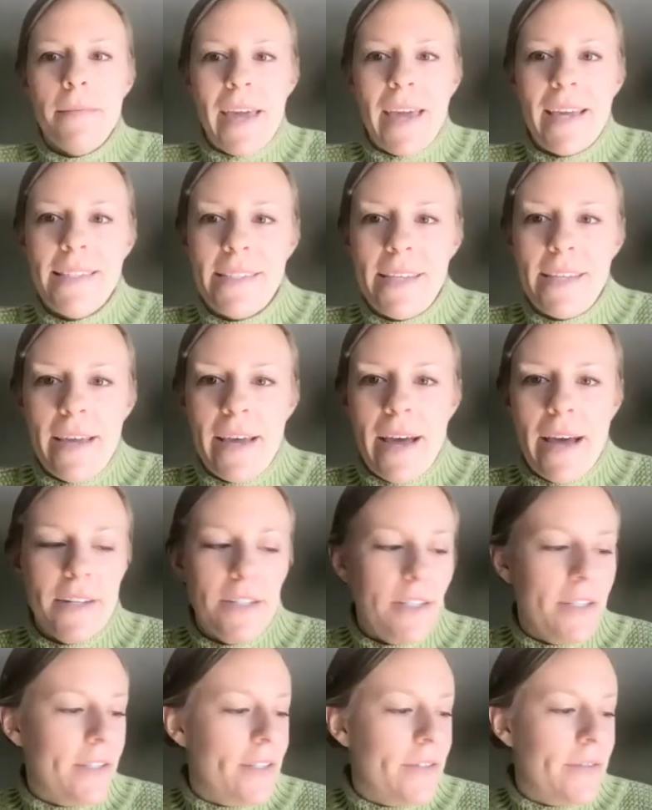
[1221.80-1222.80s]
Casey. I
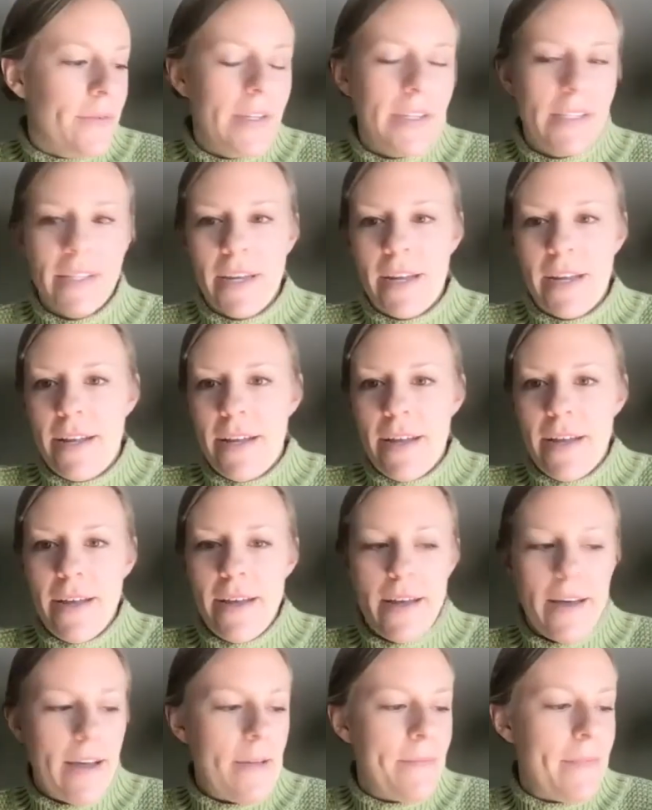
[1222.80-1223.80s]
just was gonna
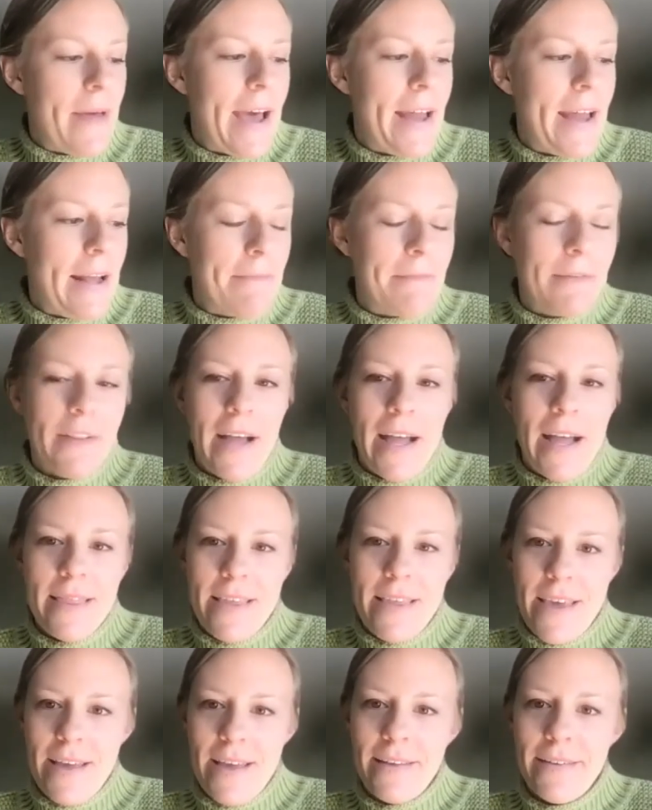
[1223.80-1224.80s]
add, I'm glad
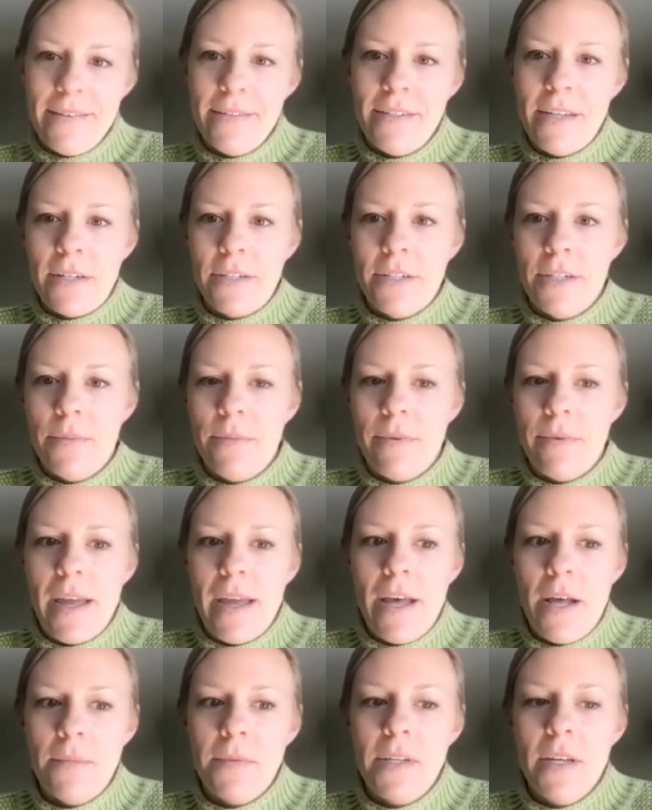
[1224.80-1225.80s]
that Dr. Dupre
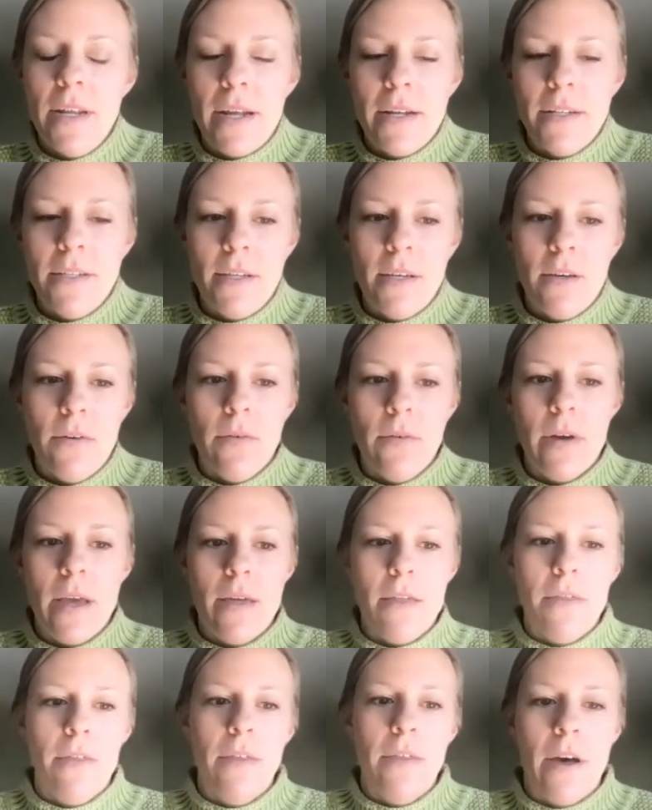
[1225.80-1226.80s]
helped connect you
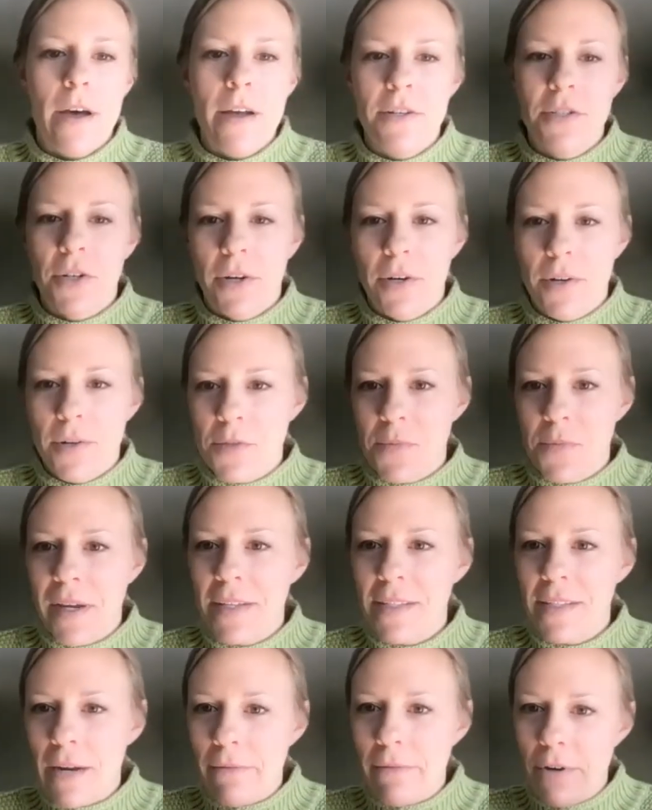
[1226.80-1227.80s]
with Charles,
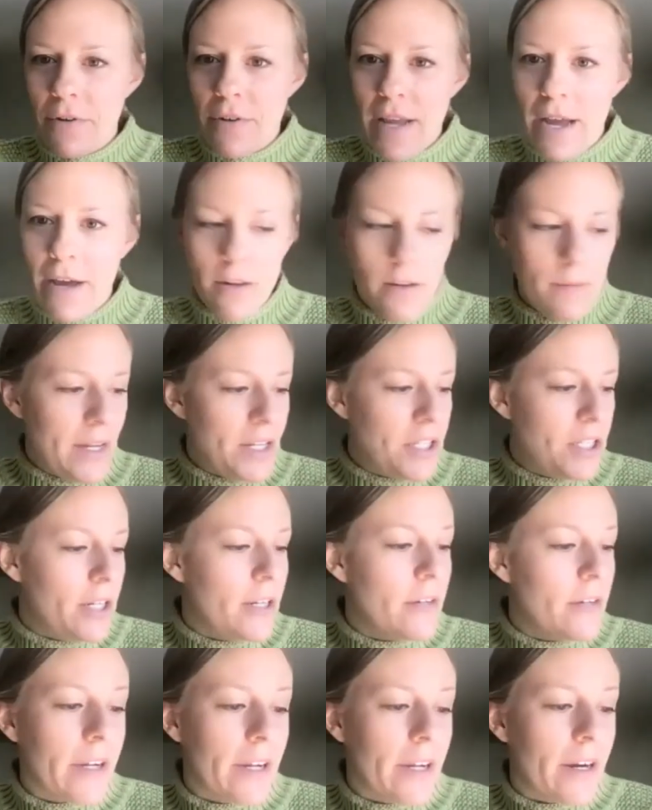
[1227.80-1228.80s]
because I wrote down on my sheet
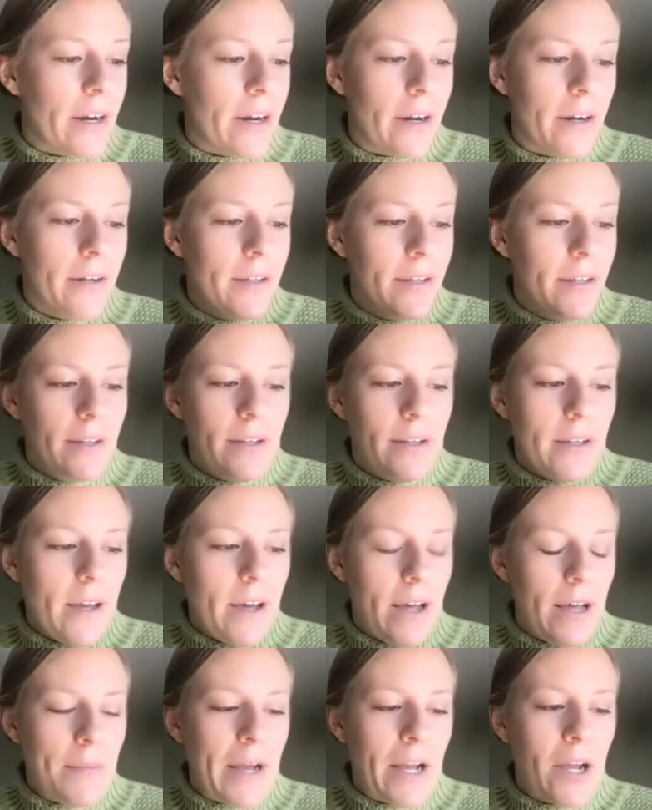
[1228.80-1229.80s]
over here,
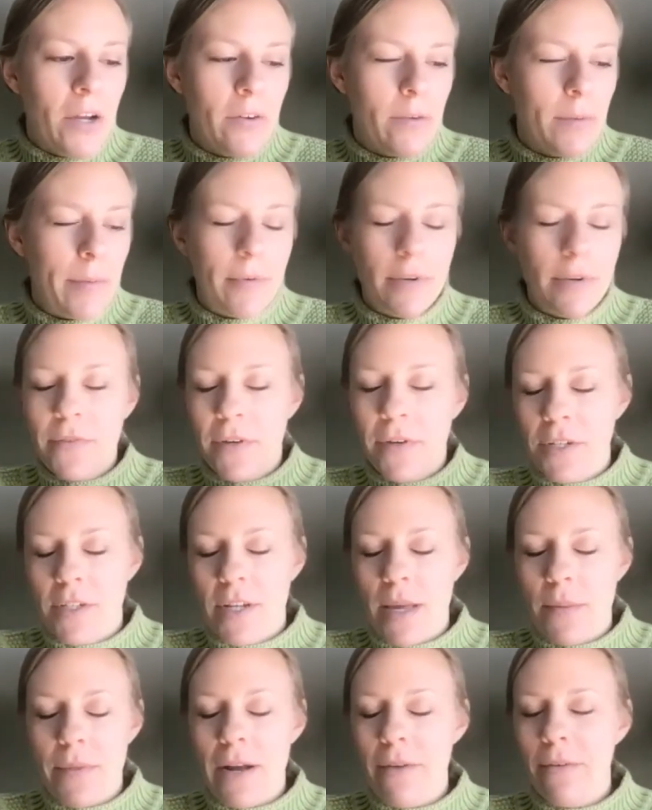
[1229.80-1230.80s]
I couldn't remember his first
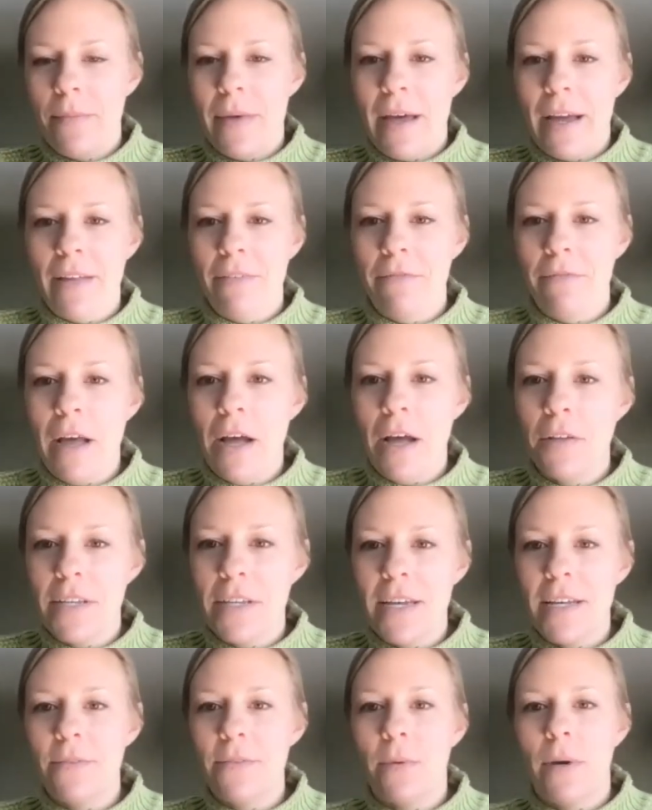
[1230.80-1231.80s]
name, but I went back and found
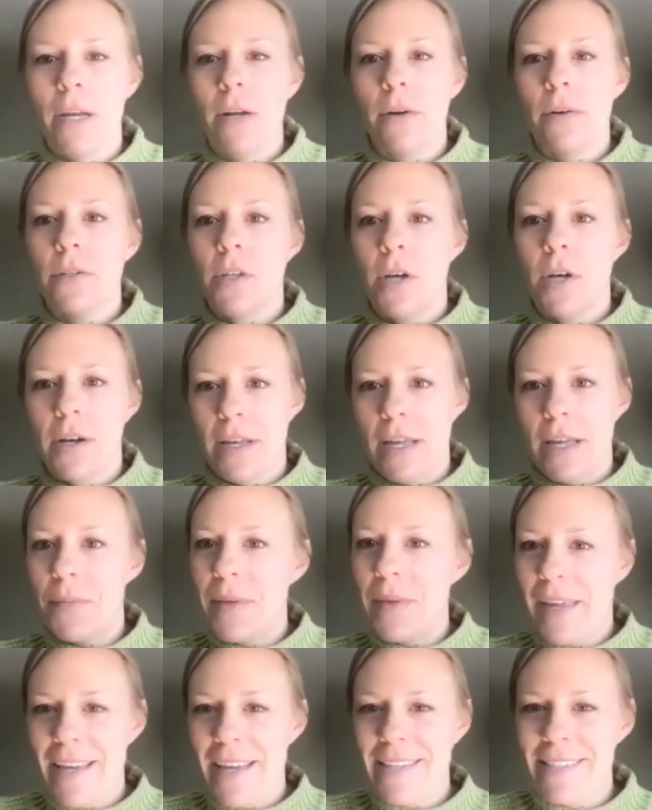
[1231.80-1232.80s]
it while you were talking,
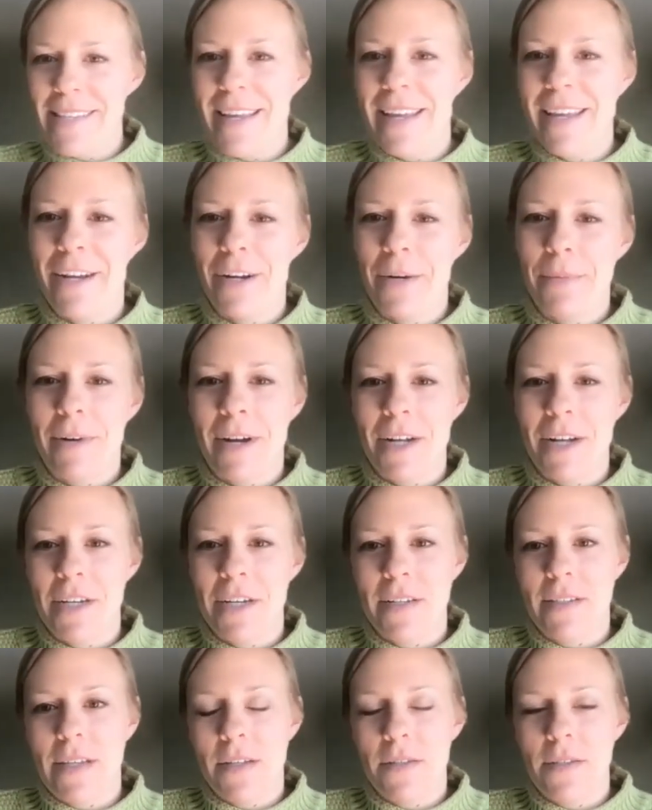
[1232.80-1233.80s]
because your
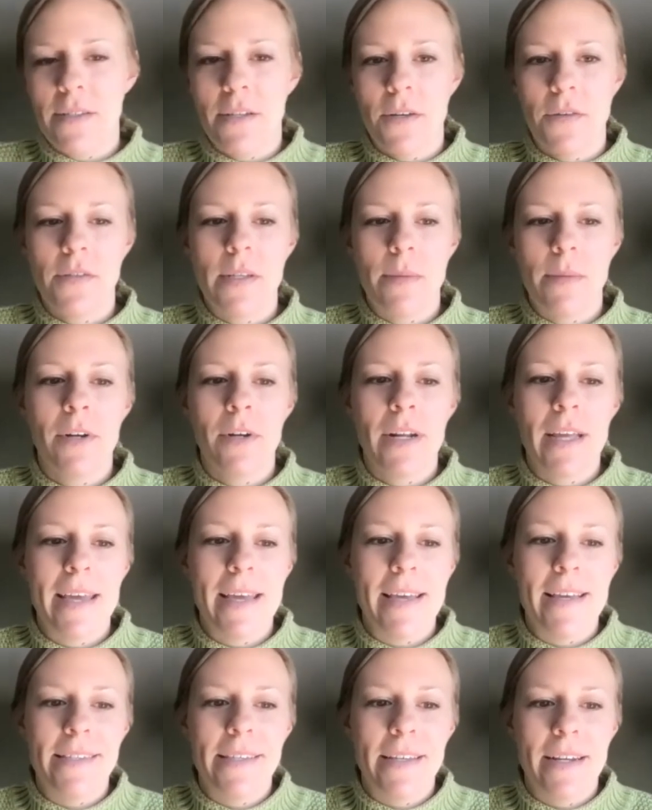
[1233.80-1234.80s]
project sounds so similar to
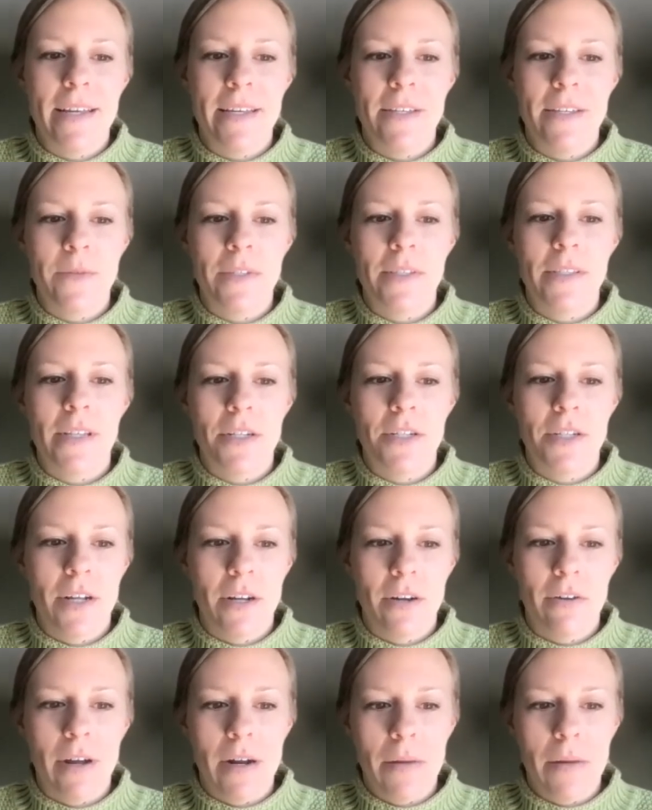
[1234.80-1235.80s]
his, and his was such an
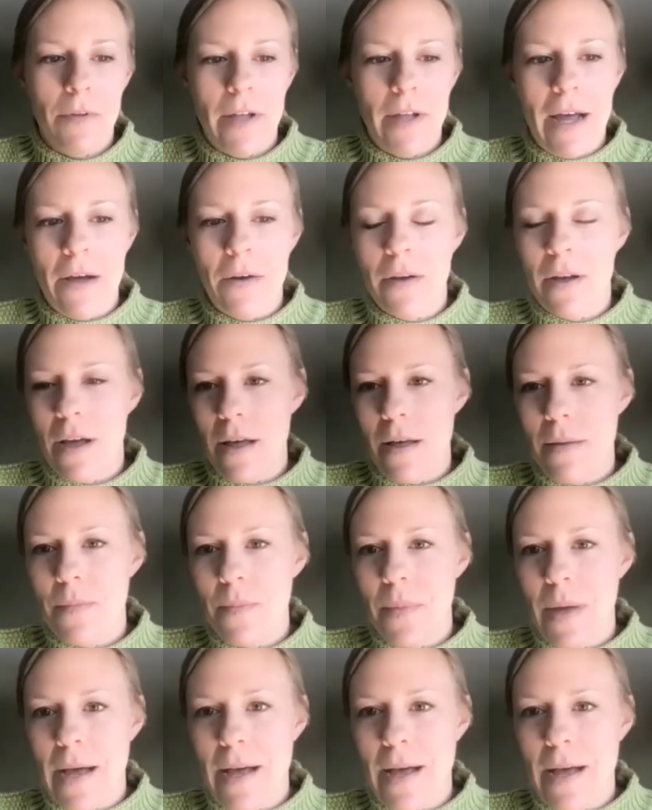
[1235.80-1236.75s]
incredible outcome.